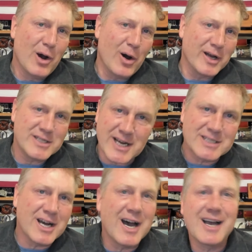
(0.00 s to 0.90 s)
on
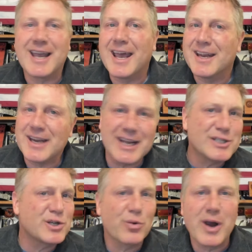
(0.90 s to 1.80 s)
TikTok and
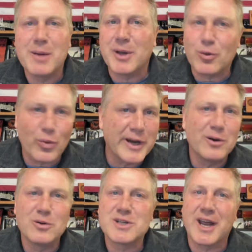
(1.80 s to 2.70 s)
Instagram and
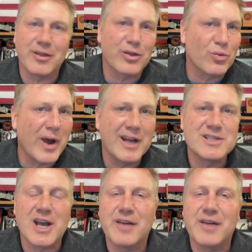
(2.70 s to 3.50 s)
Reels and Threads.